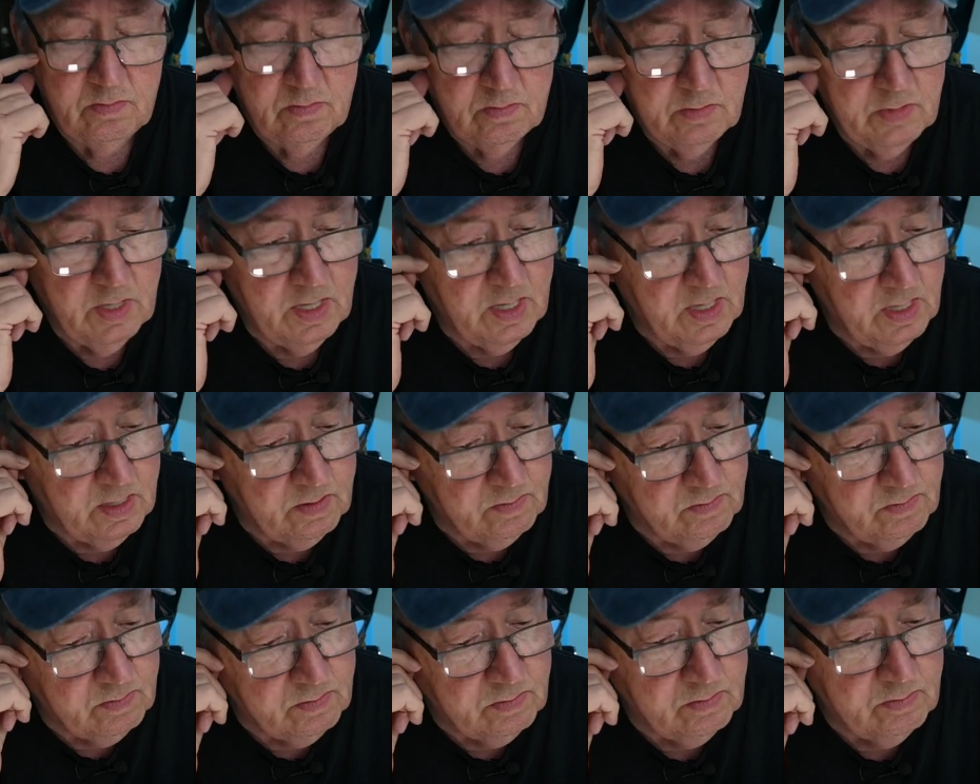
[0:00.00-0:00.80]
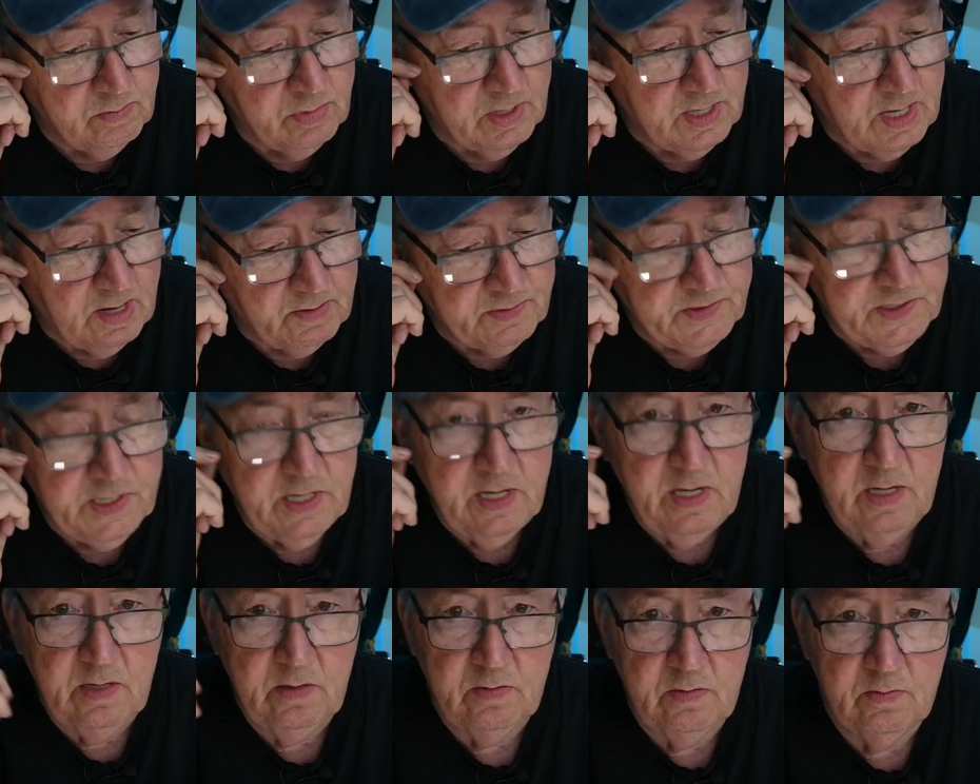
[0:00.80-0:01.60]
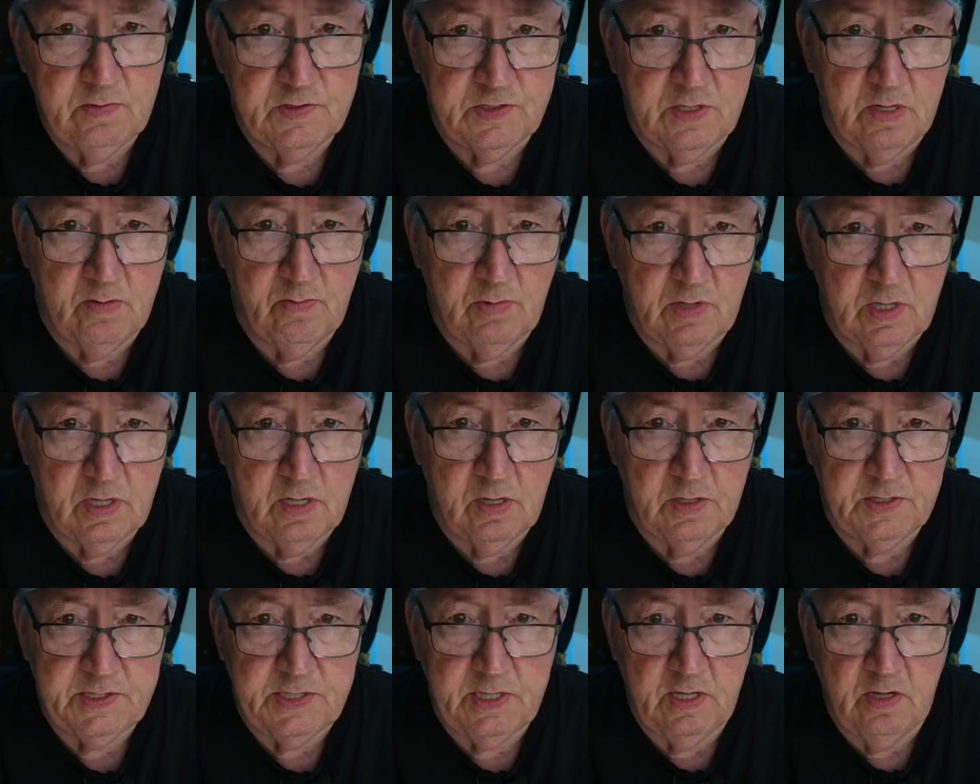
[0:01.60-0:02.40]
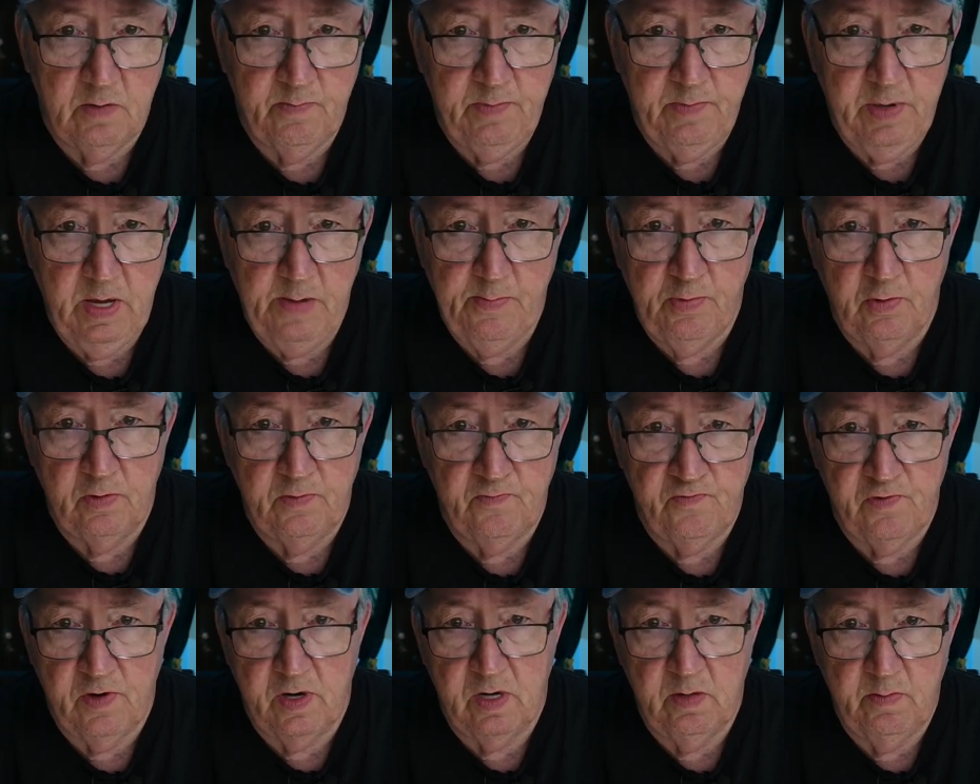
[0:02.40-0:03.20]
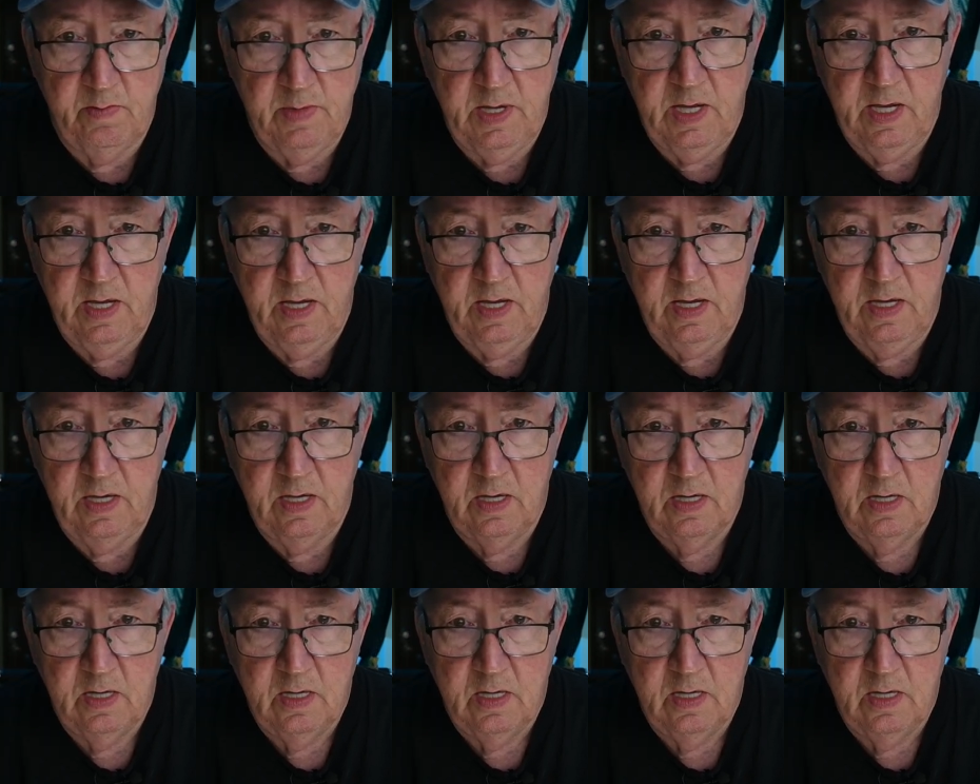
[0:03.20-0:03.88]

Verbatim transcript: And but I've seen some clerks tell people in front of me